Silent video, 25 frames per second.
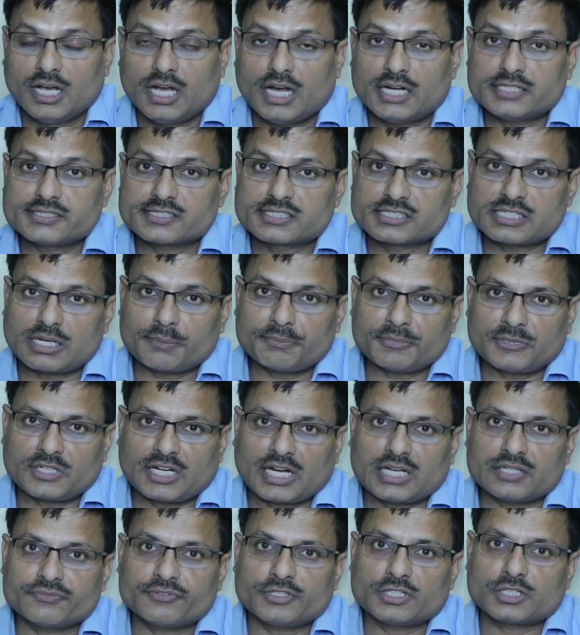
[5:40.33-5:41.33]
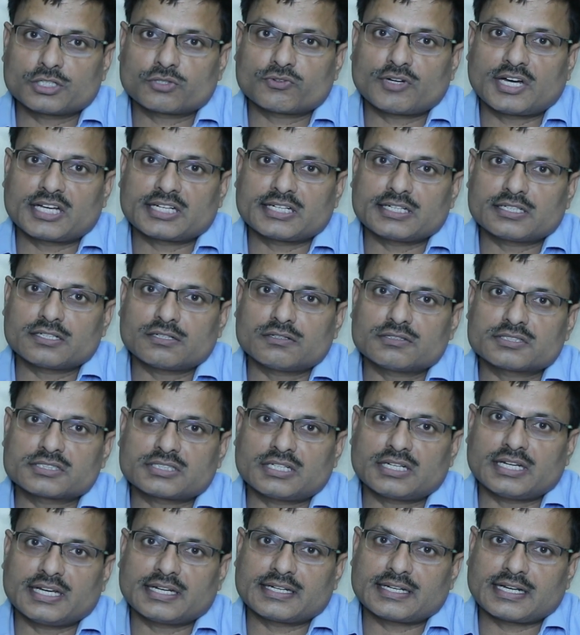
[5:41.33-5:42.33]
And sometimes we require
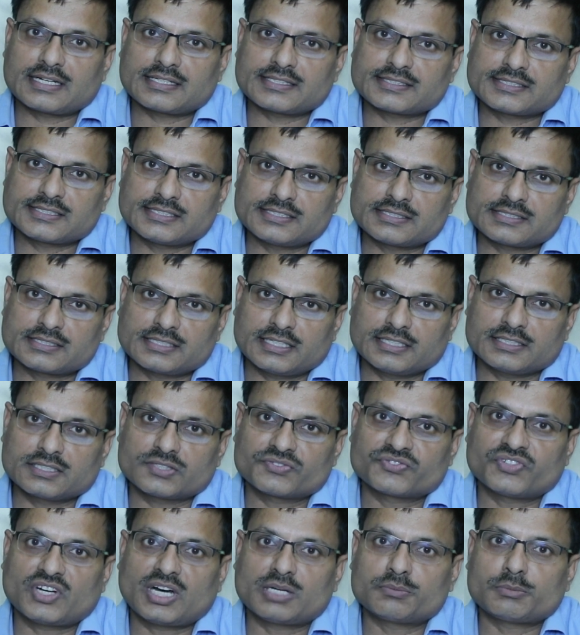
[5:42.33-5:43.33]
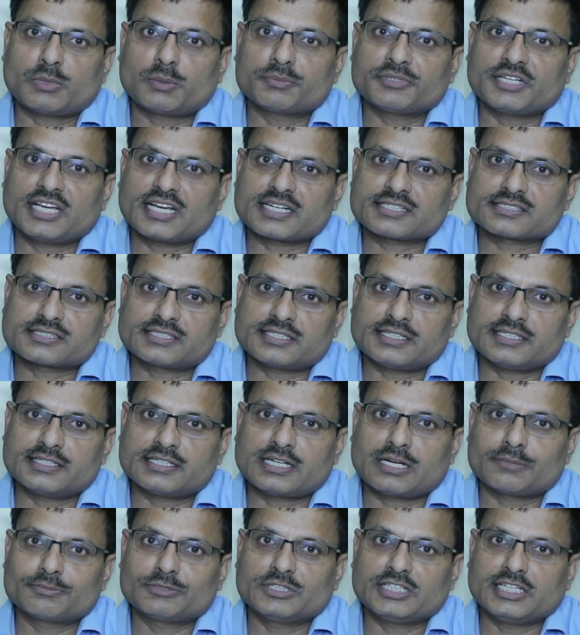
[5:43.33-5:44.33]
radiological analysis in the form of X-ray
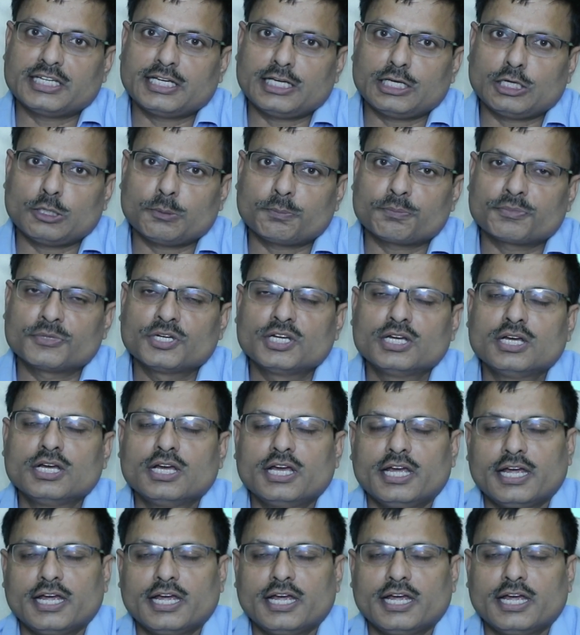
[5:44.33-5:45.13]
of the hip,